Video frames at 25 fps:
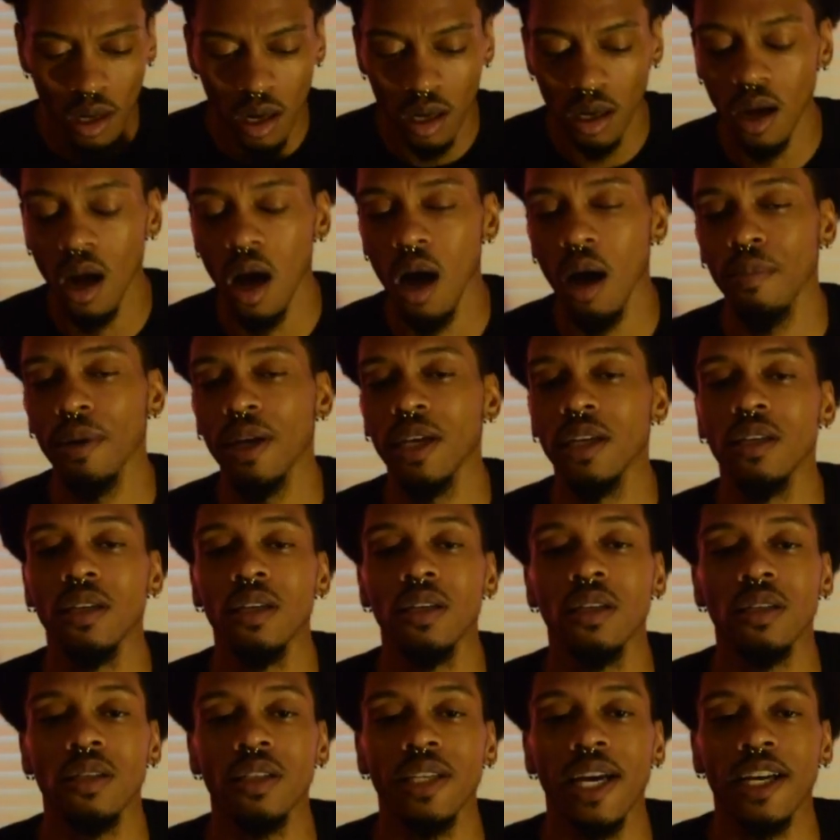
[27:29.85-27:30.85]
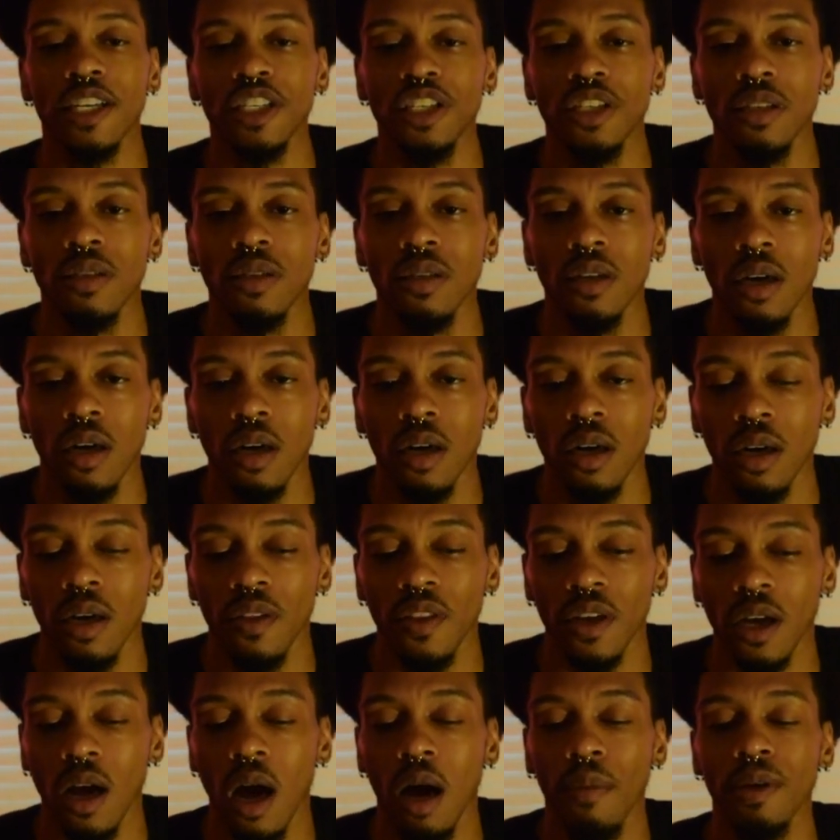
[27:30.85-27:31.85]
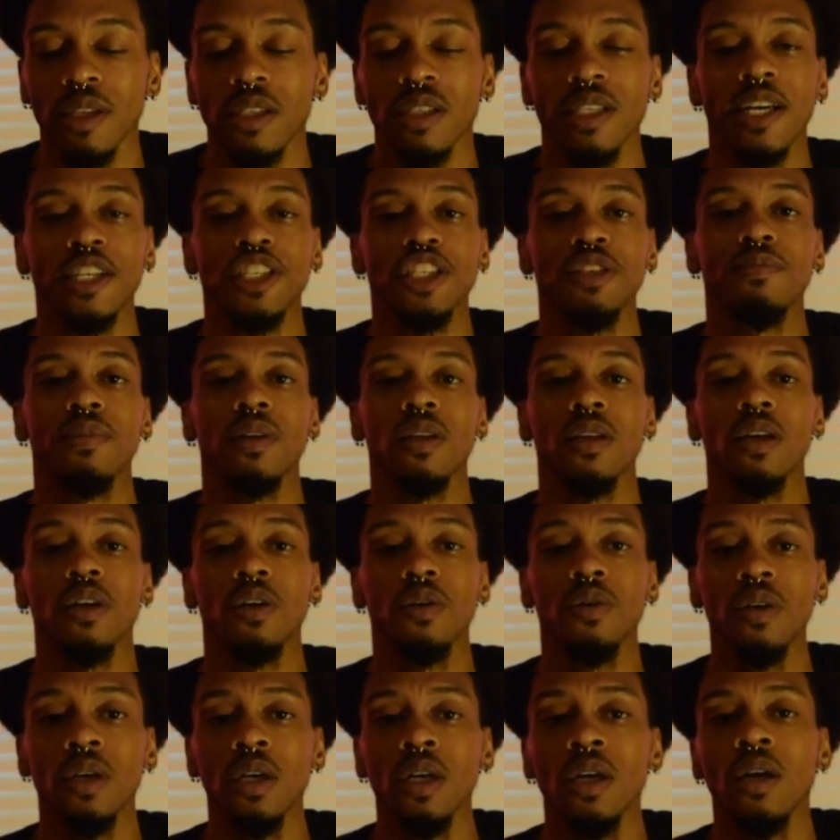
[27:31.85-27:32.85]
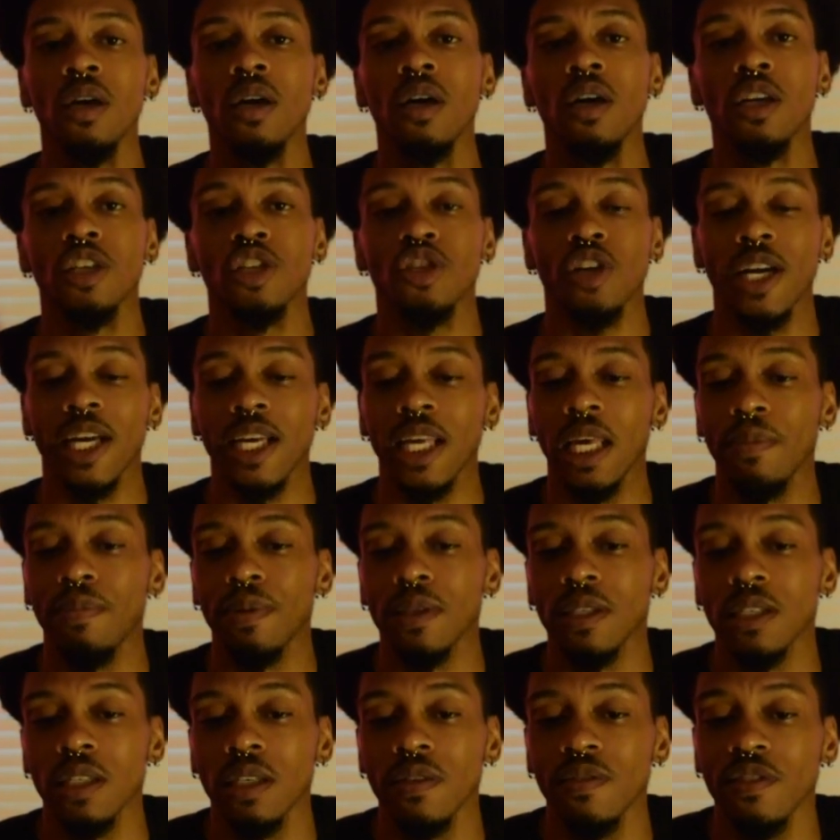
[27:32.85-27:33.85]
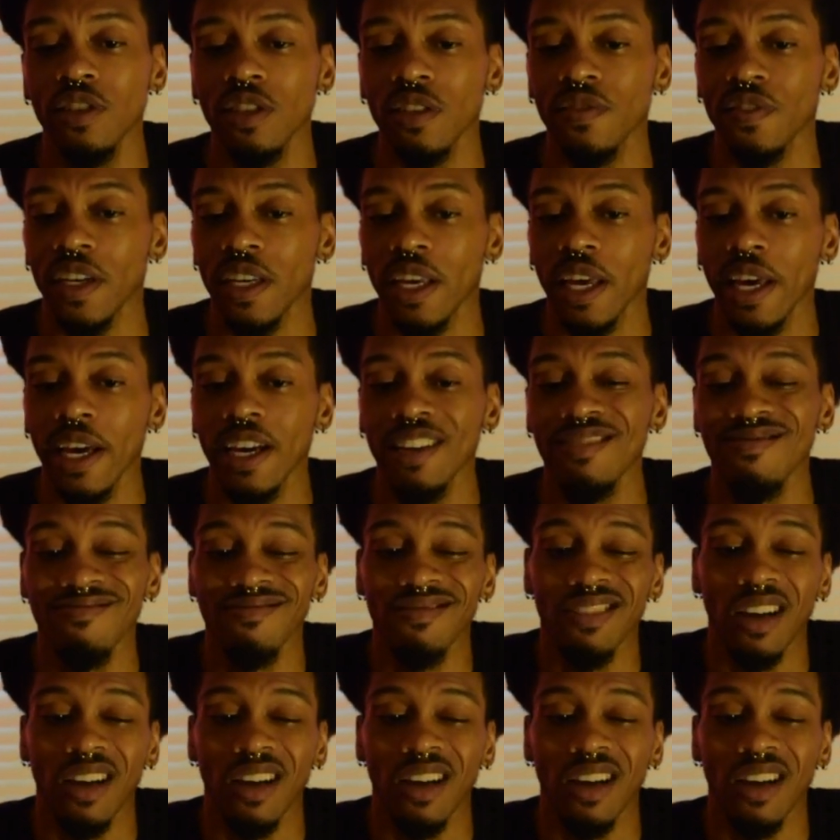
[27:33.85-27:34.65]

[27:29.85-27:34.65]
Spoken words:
Comment in the comment section below. Try to keep it civil. If you can't,